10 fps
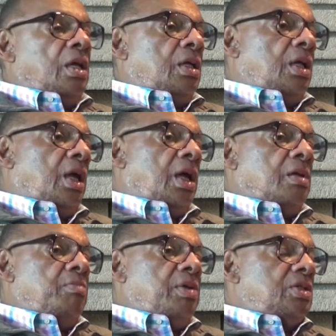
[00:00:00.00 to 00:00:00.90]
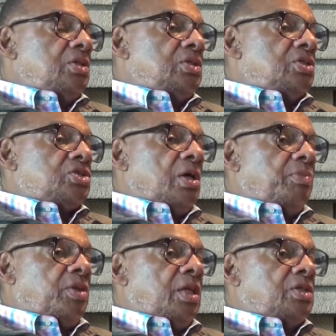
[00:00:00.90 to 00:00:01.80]
It can be
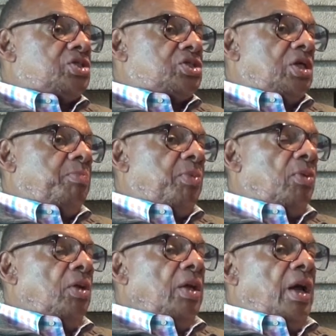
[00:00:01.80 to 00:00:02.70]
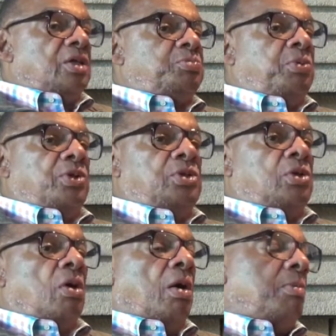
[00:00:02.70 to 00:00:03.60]
something as simple as putting your